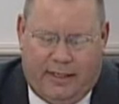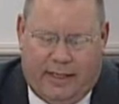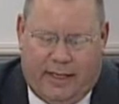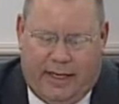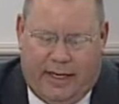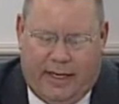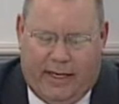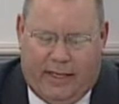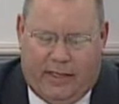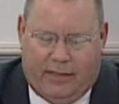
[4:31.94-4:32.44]

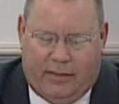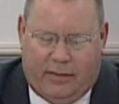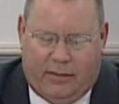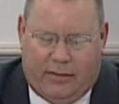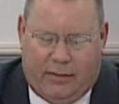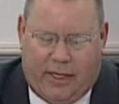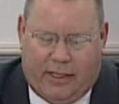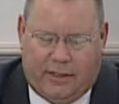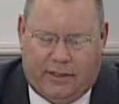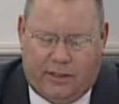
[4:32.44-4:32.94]
and
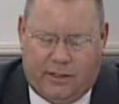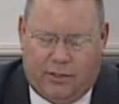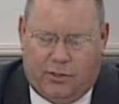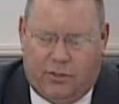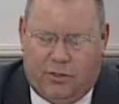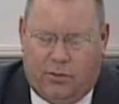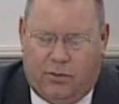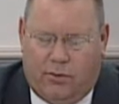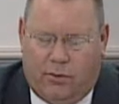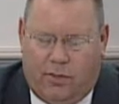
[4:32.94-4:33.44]
I took a
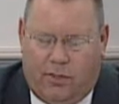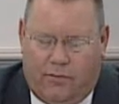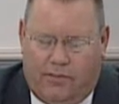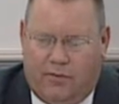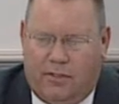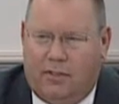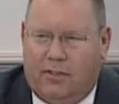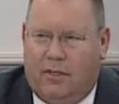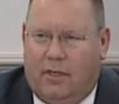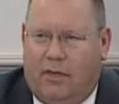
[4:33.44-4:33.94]
tour
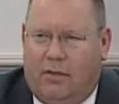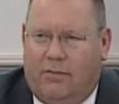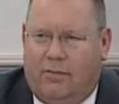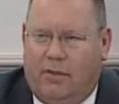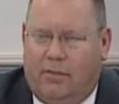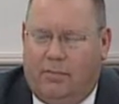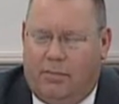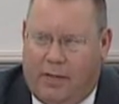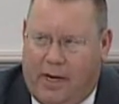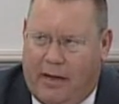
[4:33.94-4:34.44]
of
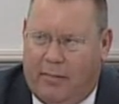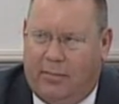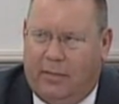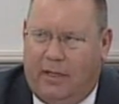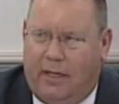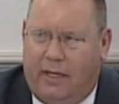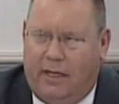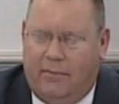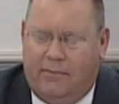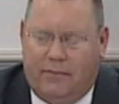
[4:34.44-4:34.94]
the
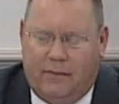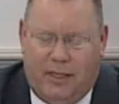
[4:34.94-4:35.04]
property,